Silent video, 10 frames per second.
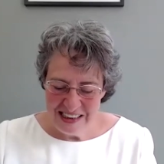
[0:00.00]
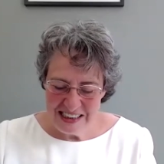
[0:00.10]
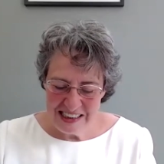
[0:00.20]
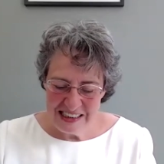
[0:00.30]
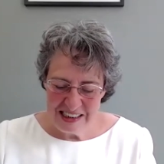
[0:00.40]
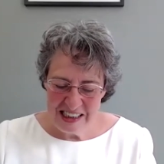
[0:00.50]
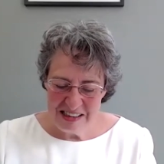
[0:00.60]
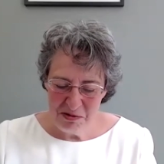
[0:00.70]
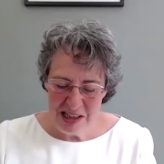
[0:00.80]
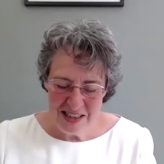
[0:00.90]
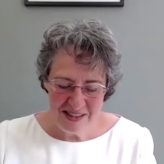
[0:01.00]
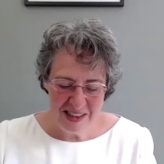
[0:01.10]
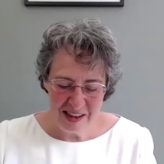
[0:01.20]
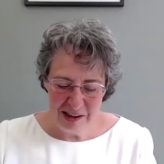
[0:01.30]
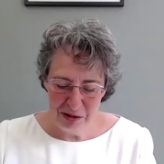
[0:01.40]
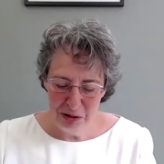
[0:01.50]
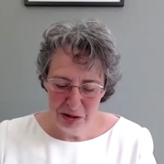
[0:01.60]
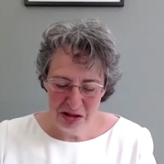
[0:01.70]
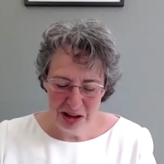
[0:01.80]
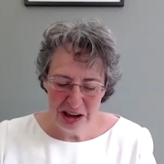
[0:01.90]
to reconsider their old
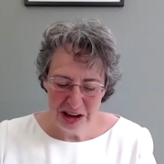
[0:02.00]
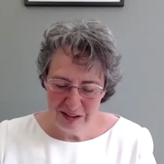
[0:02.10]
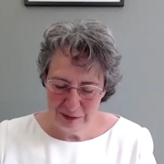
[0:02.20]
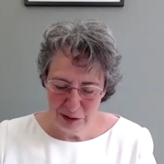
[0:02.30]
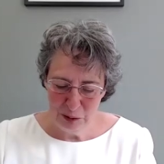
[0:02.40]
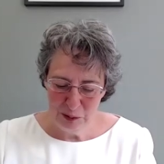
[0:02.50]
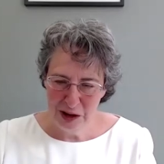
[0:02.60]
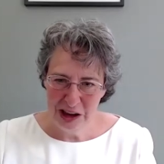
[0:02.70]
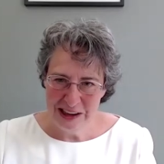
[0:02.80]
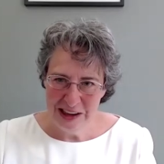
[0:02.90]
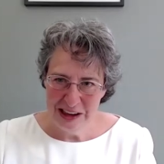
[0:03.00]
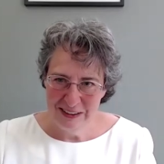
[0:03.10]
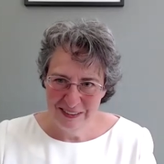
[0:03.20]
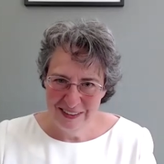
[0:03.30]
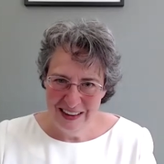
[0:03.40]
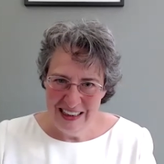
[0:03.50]
structures given all of the changes,